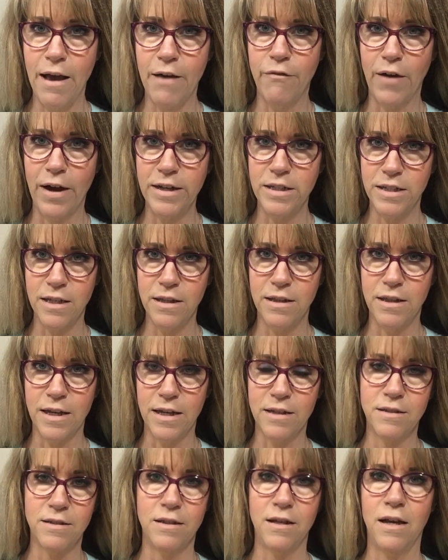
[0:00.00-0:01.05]
if I did
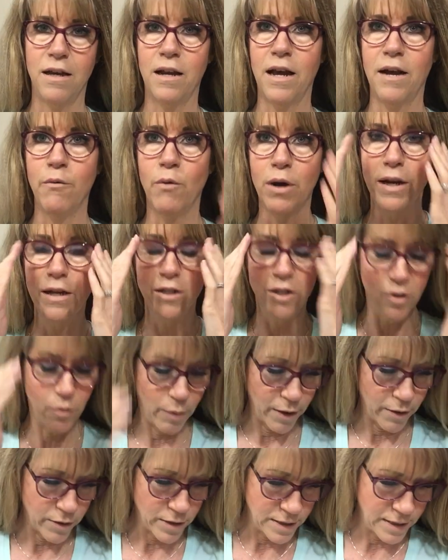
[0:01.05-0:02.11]
this and I wanted to
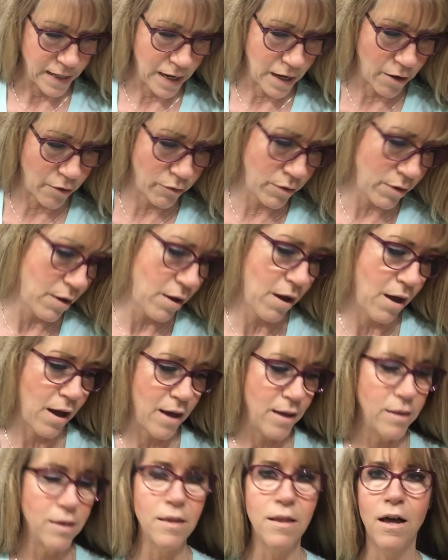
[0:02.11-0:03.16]
wear it down.
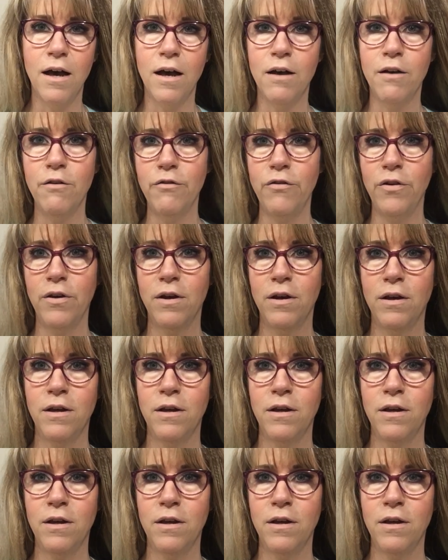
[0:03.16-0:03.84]
I love